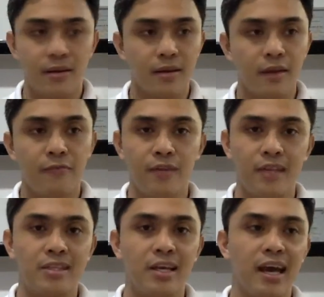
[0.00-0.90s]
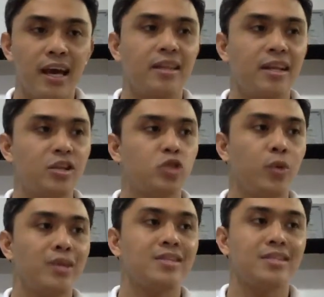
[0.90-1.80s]
if it's a
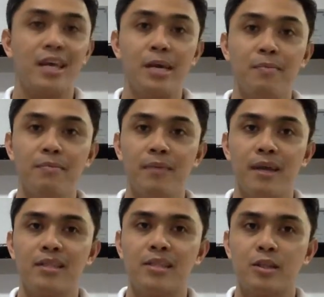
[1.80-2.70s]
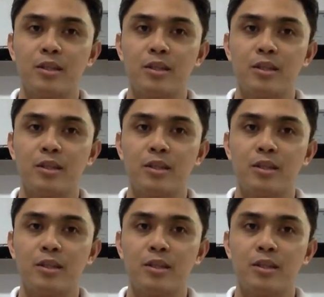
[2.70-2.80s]
get-rich-quick scheme and it's